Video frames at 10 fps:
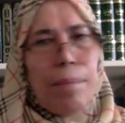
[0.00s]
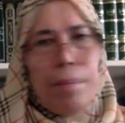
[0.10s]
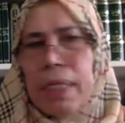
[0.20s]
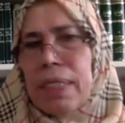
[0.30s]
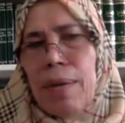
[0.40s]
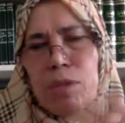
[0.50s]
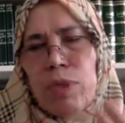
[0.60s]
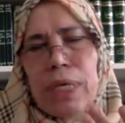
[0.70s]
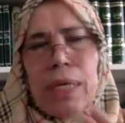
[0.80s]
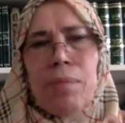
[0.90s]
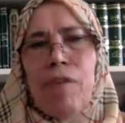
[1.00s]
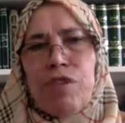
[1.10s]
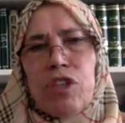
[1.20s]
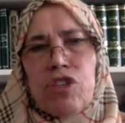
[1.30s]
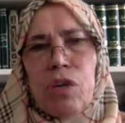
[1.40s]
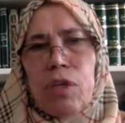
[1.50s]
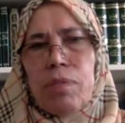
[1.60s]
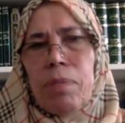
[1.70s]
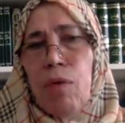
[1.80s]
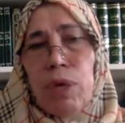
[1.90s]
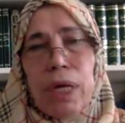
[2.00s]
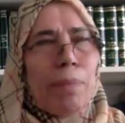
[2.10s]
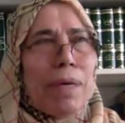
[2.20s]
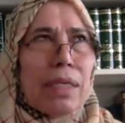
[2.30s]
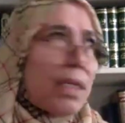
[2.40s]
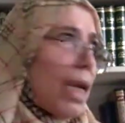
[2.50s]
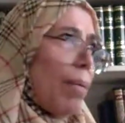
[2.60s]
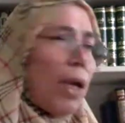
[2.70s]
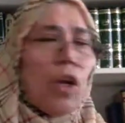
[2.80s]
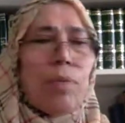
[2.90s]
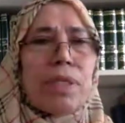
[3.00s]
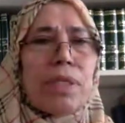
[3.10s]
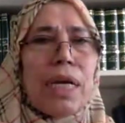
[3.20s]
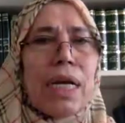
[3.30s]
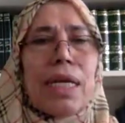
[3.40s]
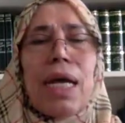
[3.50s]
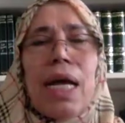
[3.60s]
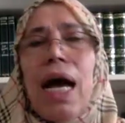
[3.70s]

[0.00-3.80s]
many times when the imam finished the khutbah I will get up I say assalamu alaikum sisters